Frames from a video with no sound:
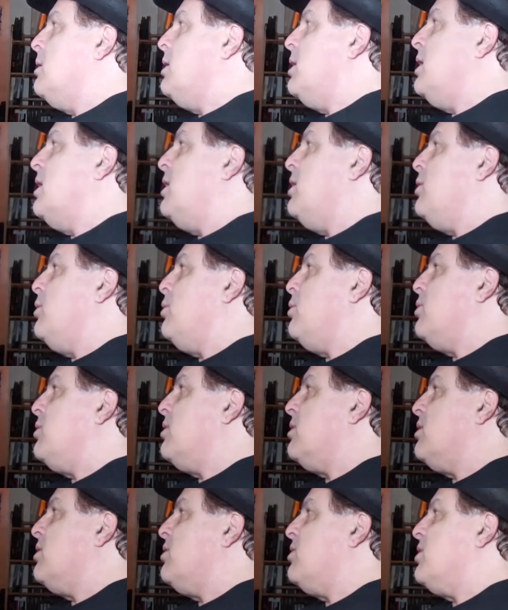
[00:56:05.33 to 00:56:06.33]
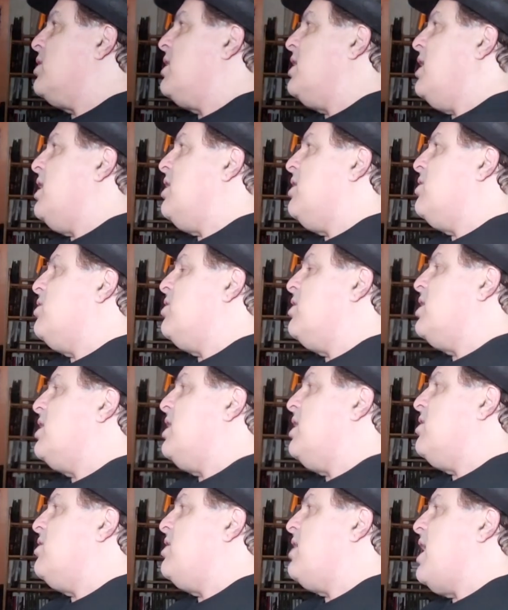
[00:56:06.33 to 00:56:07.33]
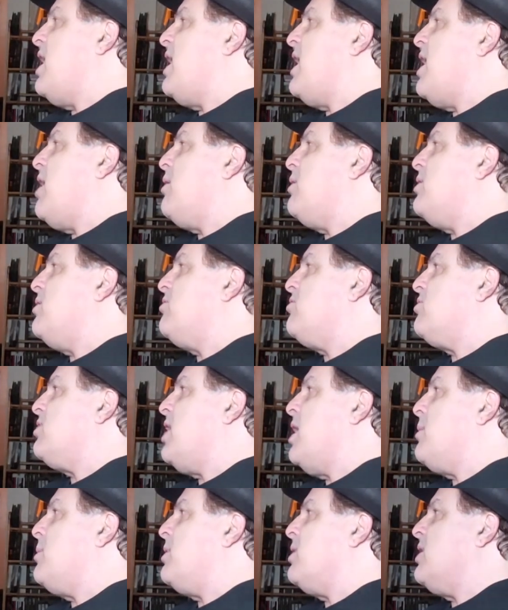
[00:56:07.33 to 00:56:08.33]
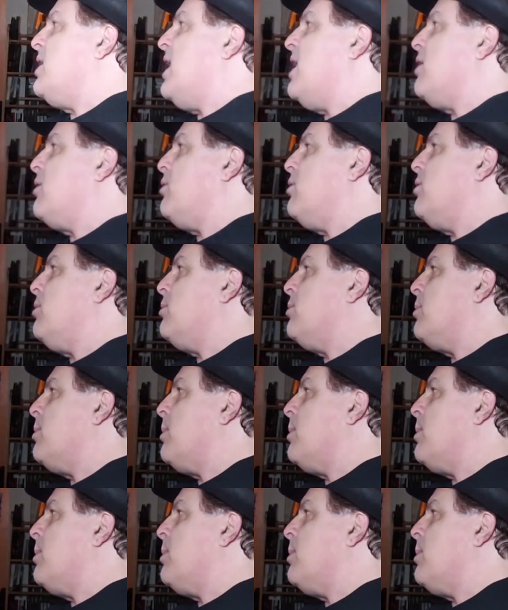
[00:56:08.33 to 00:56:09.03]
Anywho, the kid got out and he's climbing a ladder.